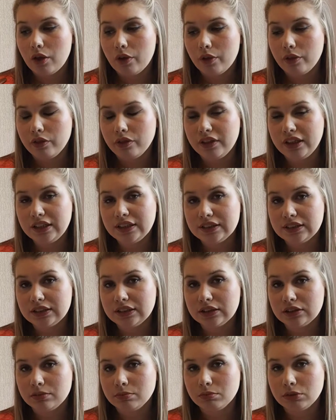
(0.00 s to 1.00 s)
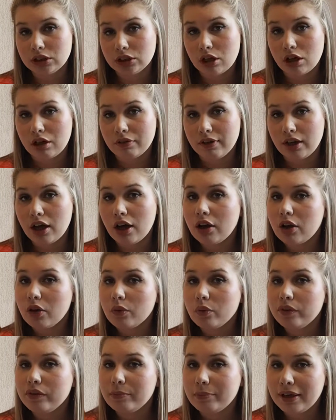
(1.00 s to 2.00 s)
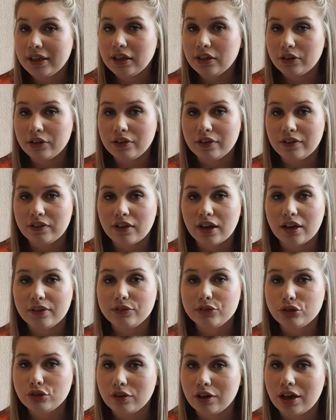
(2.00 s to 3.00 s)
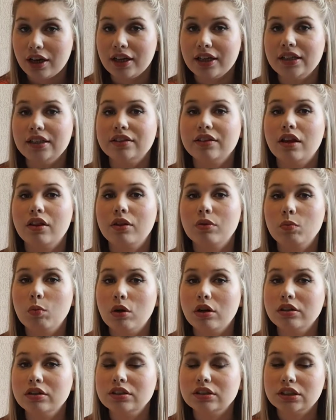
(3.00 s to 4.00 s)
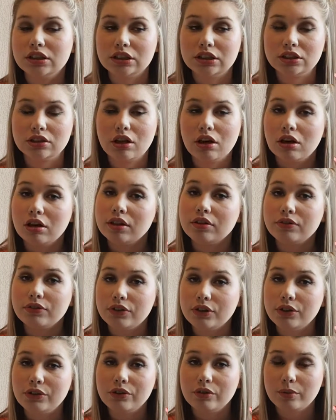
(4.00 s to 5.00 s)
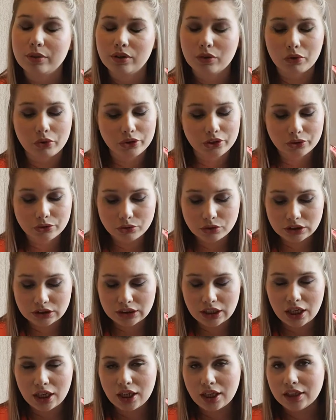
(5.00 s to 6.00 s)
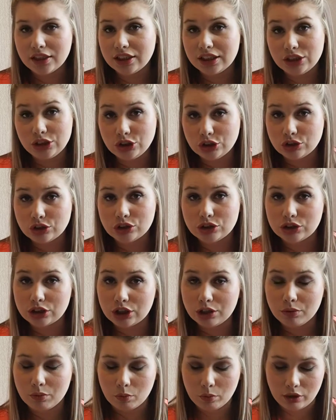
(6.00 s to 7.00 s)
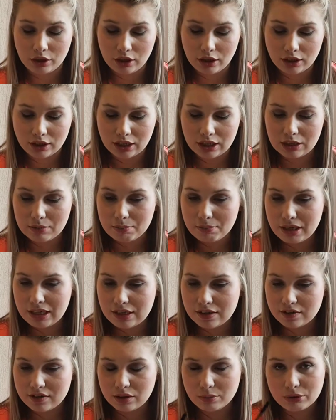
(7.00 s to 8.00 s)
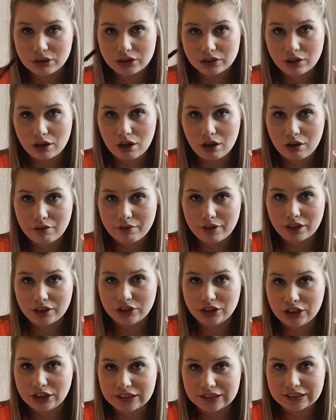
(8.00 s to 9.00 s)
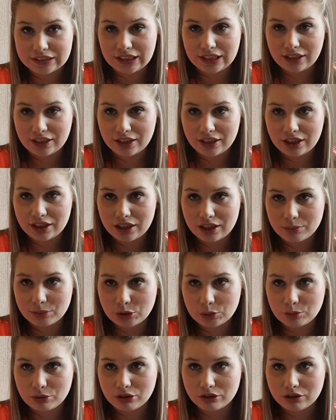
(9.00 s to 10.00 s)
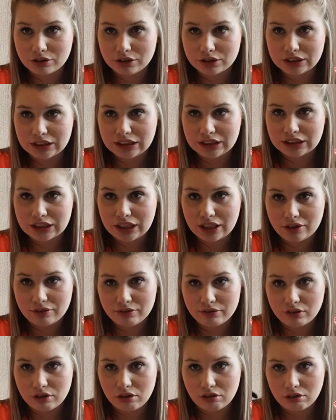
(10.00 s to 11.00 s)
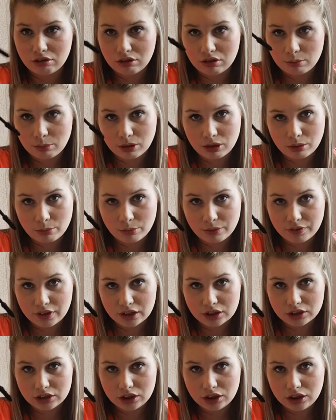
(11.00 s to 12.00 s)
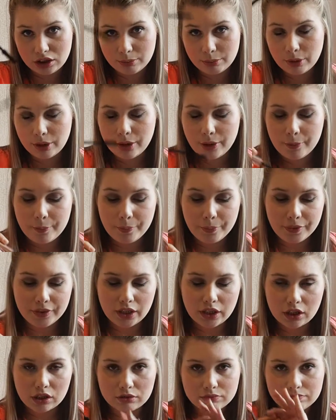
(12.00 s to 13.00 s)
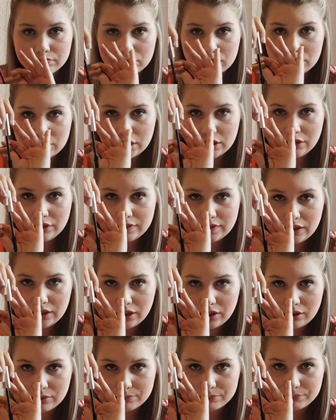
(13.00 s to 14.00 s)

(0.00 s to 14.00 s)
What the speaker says: this mascara, along with many others that I've tried, the ones that are infused with oils, they just don't work. It makes the mascara, as you can see, like how much product is left on the bottom of that tube. Can you see that?